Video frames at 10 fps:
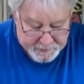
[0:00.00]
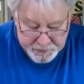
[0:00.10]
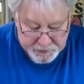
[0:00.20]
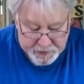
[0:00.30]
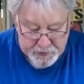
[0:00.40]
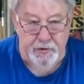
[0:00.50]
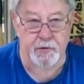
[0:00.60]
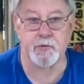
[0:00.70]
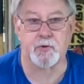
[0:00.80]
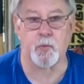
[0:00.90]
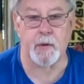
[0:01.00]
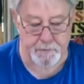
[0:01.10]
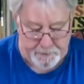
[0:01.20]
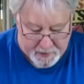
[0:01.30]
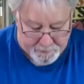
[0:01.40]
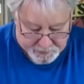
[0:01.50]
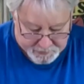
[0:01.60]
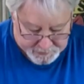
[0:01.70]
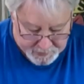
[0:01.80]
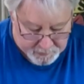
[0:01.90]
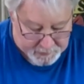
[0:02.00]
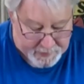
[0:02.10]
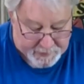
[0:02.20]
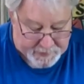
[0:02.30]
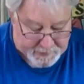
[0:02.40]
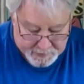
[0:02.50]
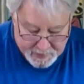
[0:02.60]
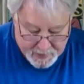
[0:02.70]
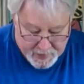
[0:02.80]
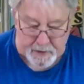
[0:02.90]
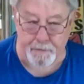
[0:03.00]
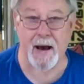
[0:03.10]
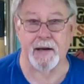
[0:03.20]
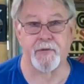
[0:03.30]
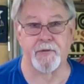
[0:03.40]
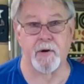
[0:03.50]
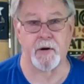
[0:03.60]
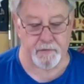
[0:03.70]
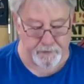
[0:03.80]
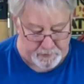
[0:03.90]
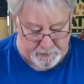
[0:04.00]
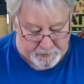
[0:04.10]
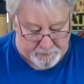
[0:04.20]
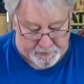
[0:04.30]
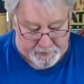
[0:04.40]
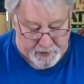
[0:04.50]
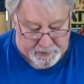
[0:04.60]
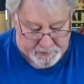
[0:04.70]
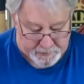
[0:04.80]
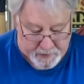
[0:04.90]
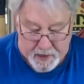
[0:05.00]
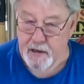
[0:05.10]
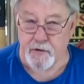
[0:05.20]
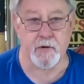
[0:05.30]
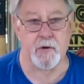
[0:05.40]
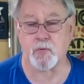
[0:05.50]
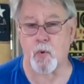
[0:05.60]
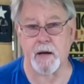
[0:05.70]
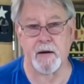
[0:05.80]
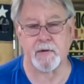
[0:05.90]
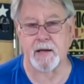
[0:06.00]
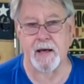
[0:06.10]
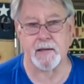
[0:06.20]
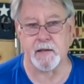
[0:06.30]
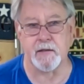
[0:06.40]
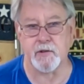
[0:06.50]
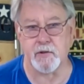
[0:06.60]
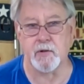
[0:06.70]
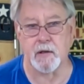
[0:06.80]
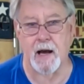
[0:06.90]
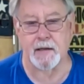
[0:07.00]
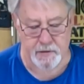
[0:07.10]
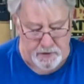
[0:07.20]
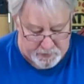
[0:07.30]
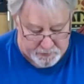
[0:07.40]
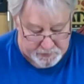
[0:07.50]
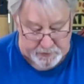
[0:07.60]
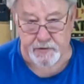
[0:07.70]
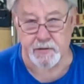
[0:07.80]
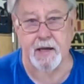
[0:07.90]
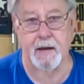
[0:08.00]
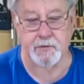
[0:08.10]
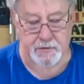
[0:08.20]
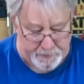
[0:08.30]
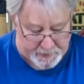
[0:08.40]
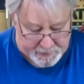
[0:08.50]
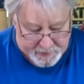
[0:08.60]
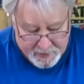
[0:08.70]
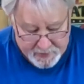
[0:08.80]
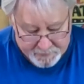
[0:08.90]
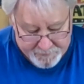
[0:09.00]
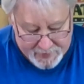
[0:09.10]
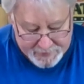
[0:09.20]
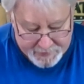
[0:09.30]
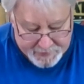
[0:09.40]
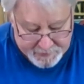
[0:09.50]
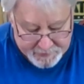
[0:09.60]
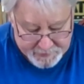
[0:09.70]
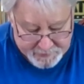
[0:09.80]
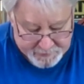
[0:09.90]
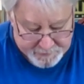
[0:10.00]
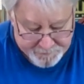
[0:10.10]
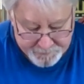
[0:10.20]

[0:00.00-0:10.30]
this is just 2 sweet peppers. That's all that is, and about 1/3 of an onion. You can use whatever kind of onion you like to use. This just happens to be a Vidalia onion.